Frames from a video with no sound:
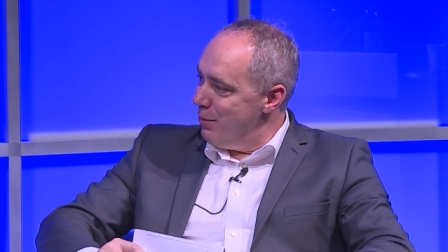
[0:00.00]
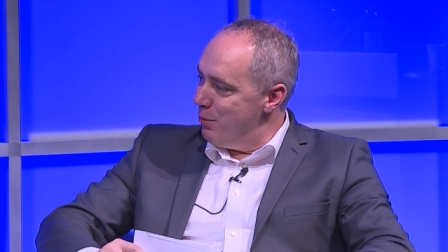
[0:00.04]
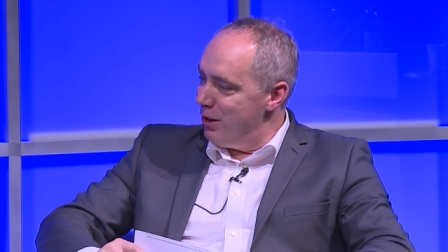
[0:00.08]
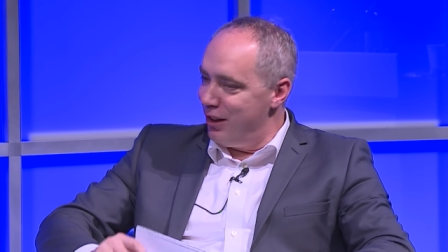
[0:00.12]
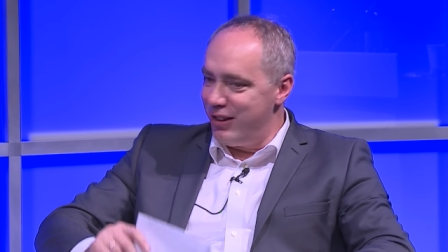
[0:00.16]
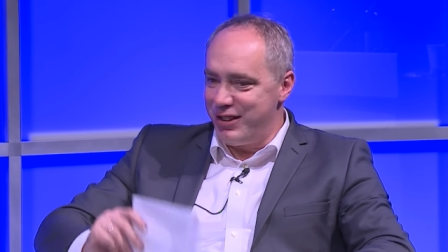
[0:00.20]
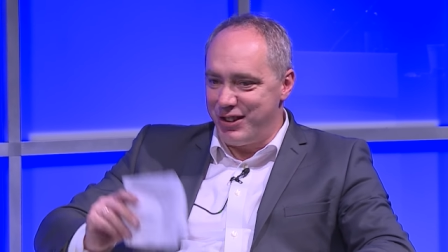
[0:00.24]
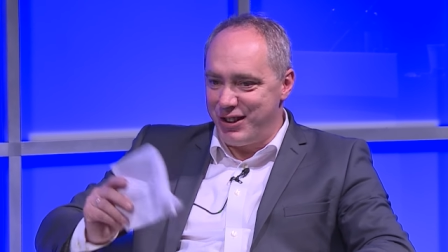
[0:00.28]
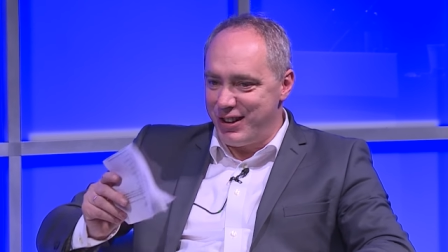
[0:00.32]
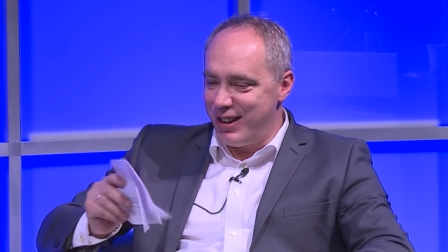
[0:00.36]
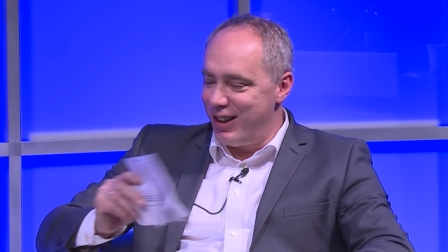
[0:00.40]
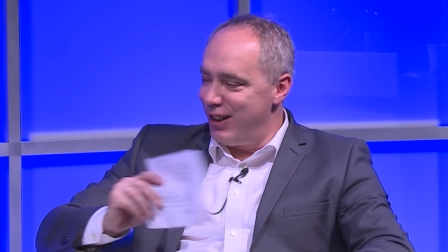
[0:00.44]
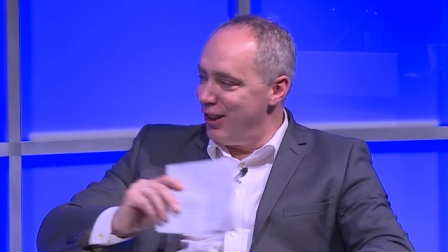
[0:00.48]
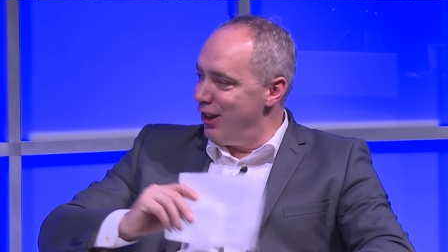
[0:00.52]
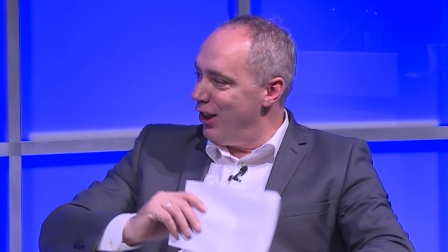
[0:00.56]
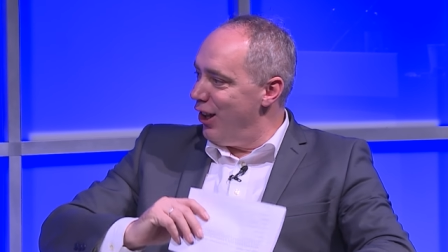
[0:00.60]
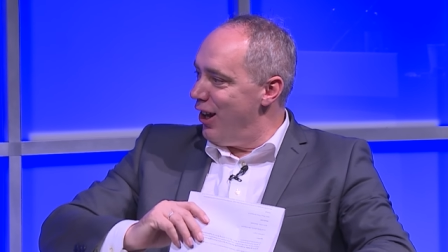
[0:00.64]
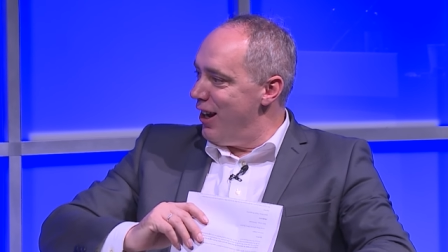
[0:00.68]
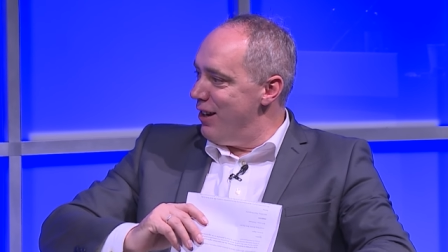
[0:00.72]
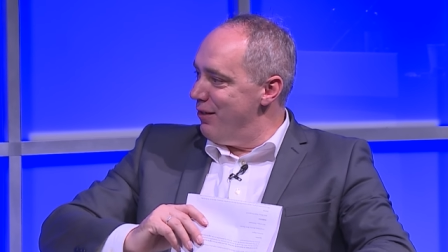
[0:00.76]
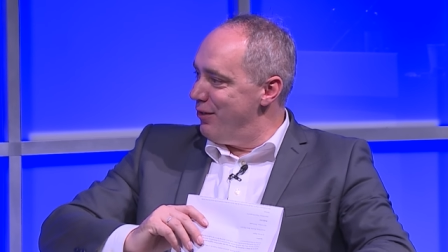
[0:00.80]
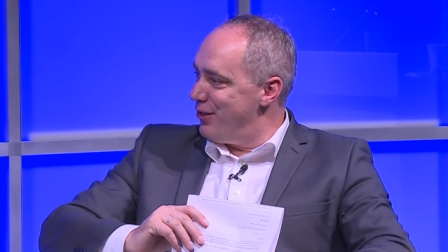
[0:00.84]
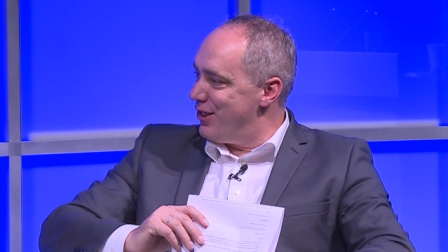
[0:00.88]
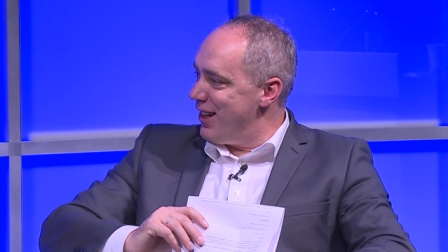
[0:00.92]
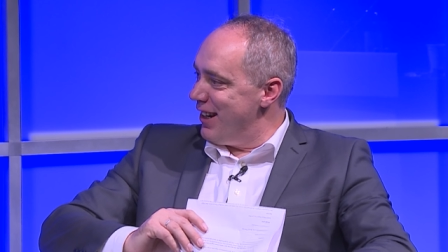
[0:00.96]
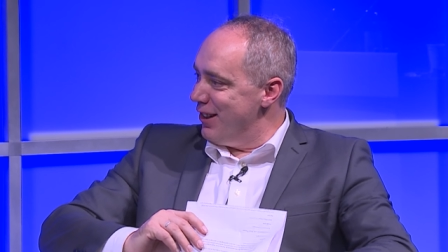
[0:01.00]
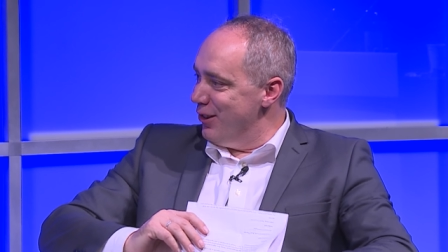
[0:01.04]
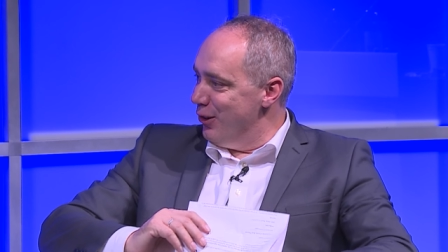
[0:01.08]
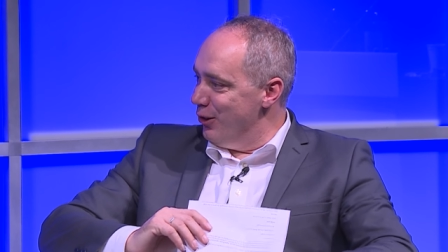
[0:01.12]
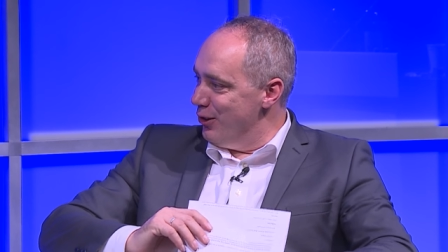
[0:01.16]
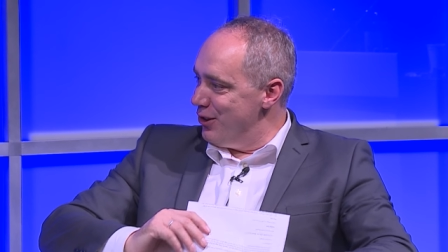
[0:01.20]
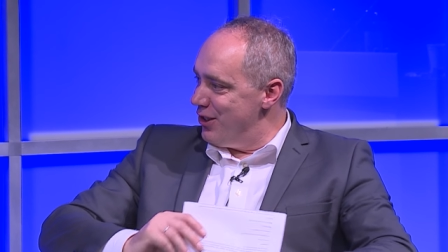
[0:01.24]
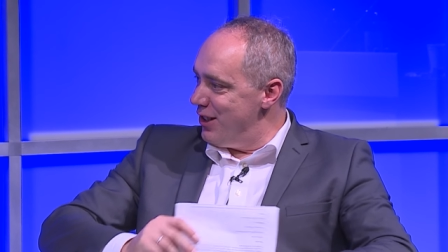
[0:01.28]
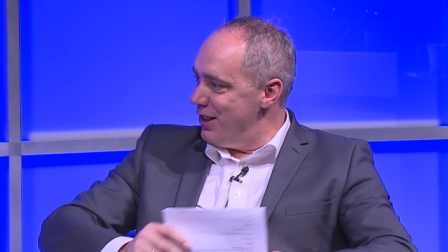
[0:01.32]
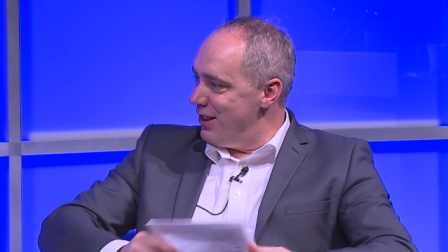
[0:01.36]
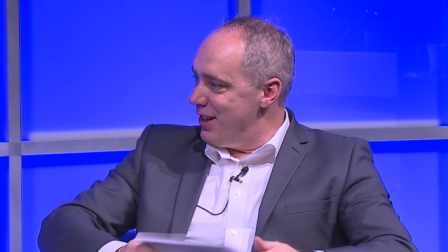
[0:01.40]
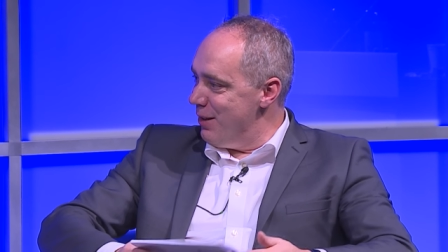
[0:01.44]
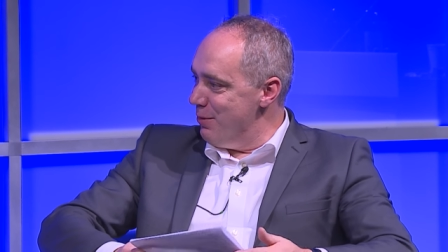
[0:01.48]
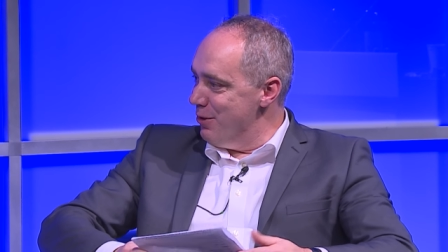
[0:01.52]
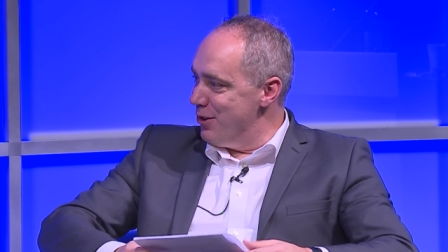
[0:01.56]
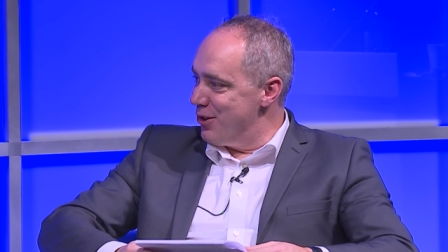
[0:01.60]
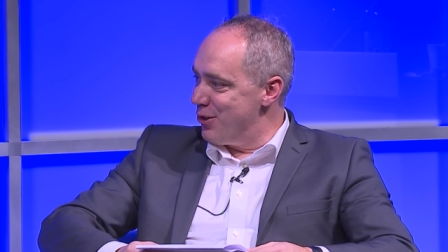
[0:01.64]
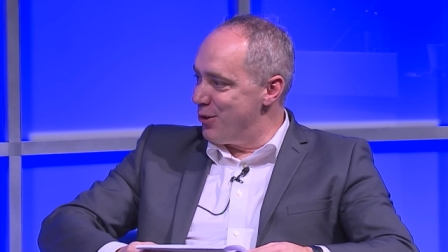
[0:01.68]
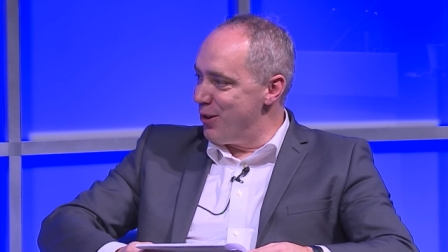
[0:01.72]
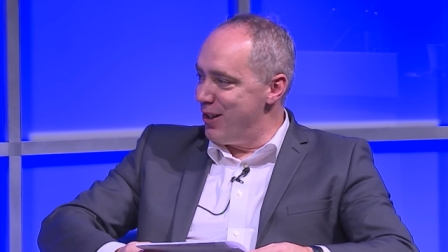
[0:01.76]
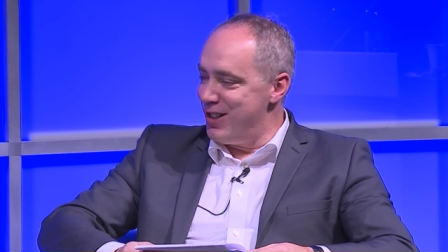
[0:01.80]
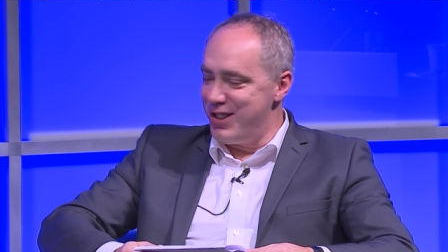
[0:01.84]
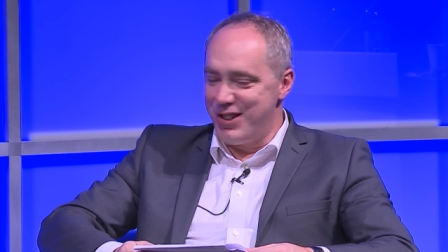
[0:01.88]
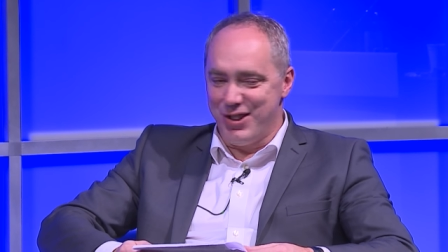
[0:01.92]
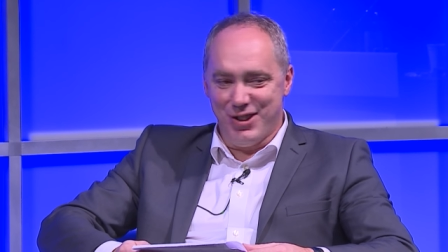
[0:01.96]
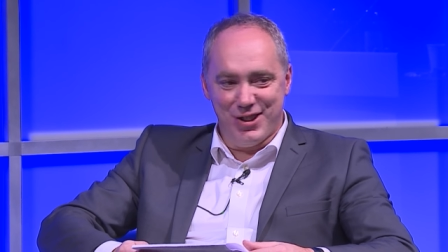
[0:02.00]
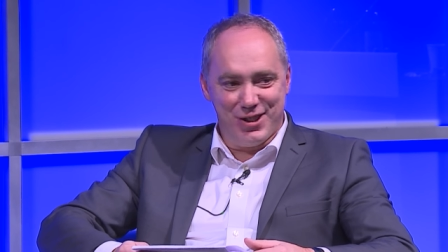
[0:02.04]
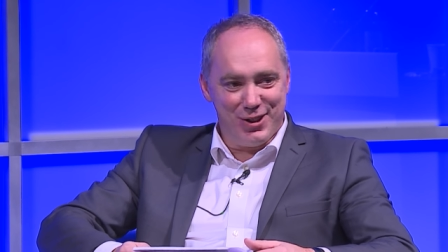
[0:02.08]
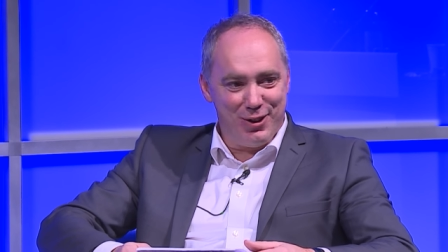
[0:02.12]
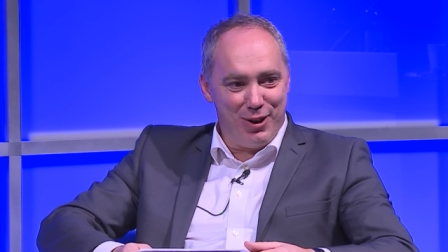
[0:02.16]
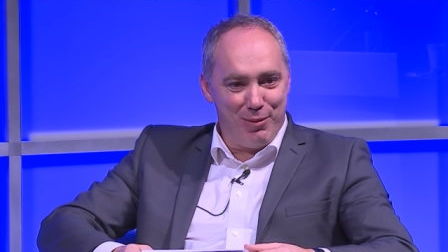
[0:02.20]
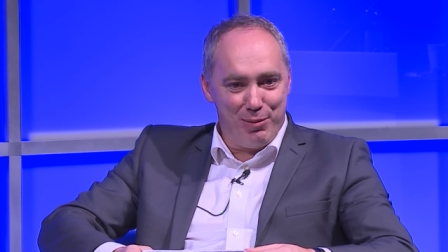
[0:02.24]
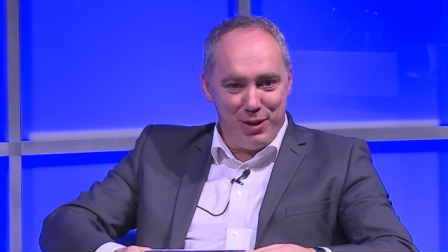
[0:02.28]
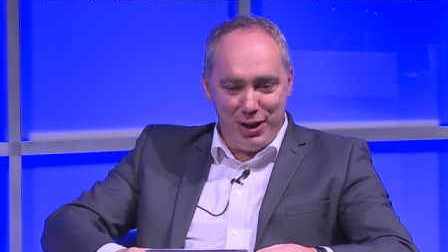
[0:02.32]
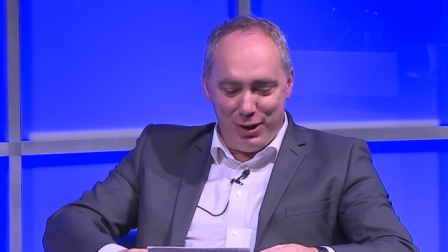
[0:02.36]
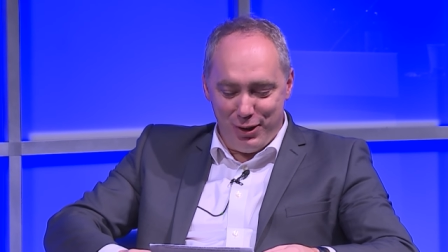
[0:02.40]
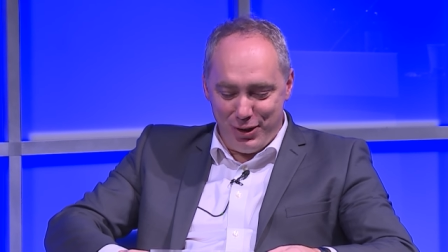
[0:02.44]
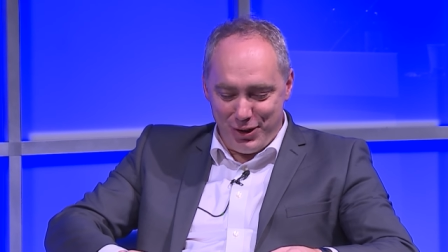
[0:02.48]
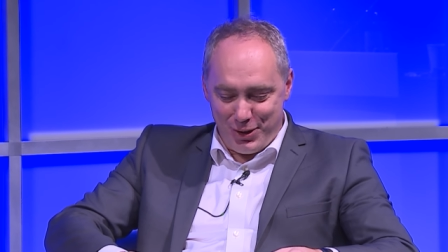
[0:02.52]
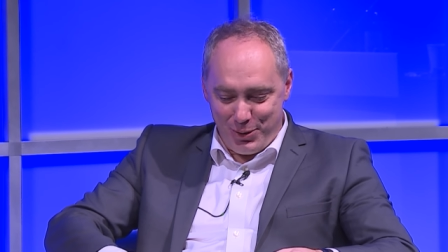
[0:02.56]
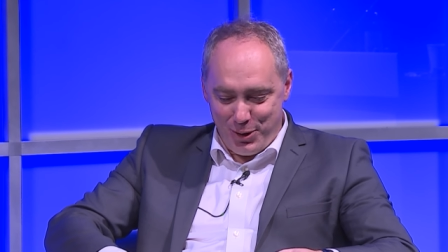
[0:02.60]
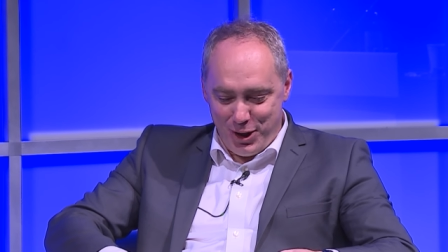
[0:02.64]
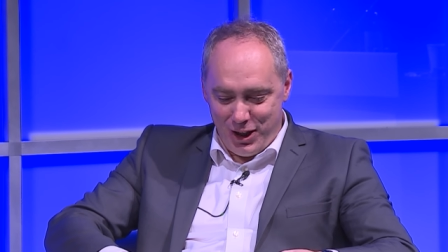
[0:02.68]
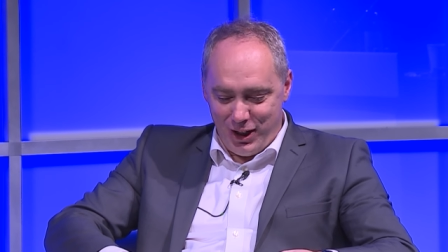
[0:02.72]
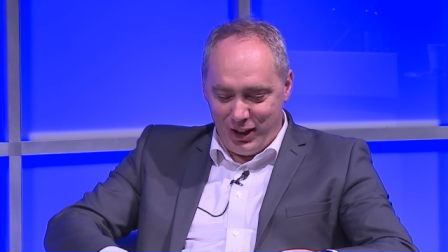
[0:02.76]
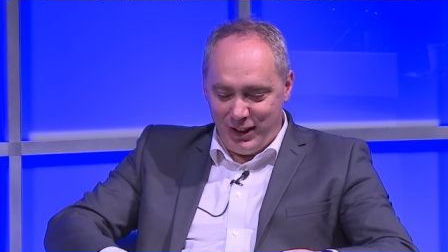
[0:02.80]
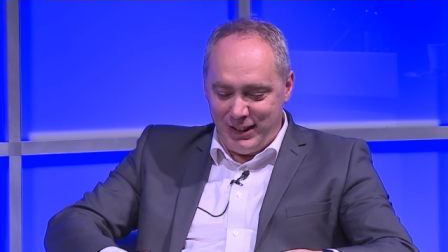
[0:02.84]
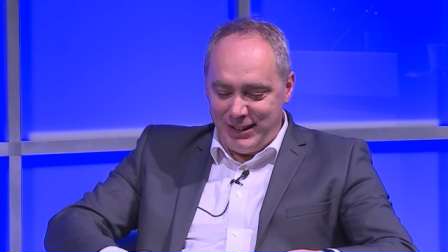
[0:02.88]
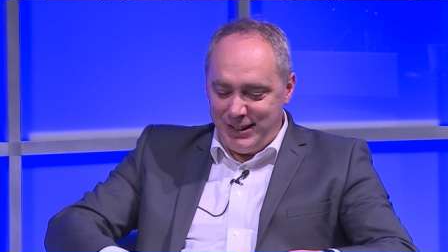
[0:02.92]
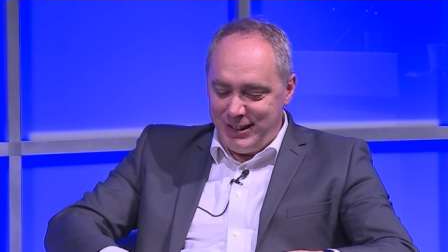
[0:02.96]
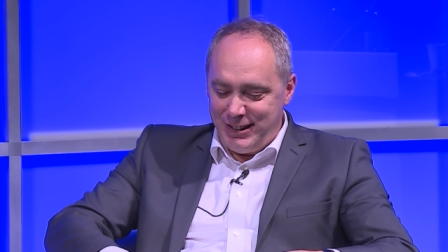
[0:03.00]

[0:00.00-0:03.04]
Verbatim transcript: But live technology demonstrations are up there as well.